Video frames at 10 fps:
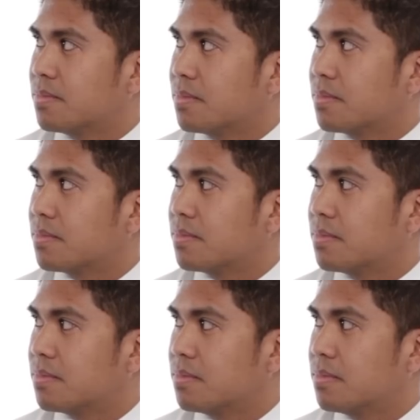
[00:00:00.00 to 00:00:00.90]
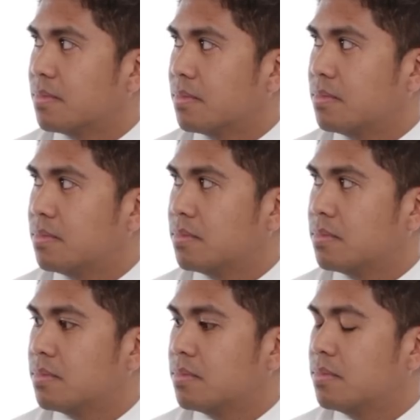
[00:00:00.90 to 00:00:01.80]

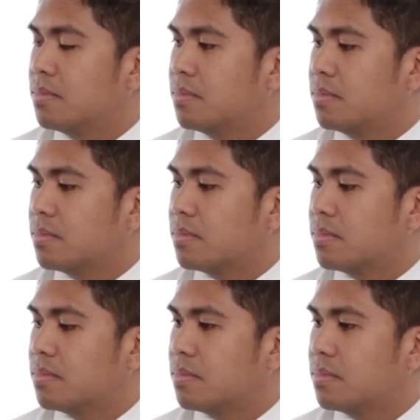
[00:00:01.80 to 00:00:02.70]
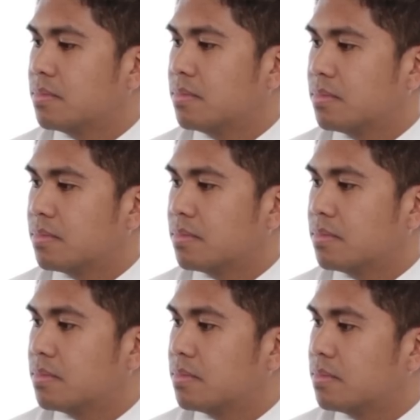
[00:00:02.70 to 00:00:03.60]

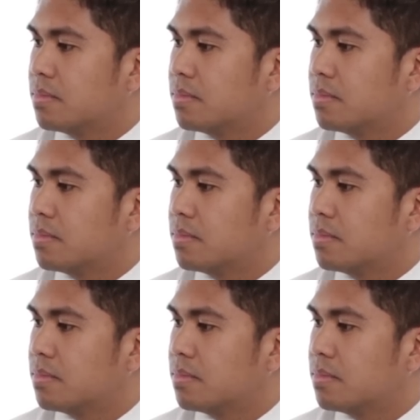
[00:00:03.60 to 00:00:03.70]
(not speaking)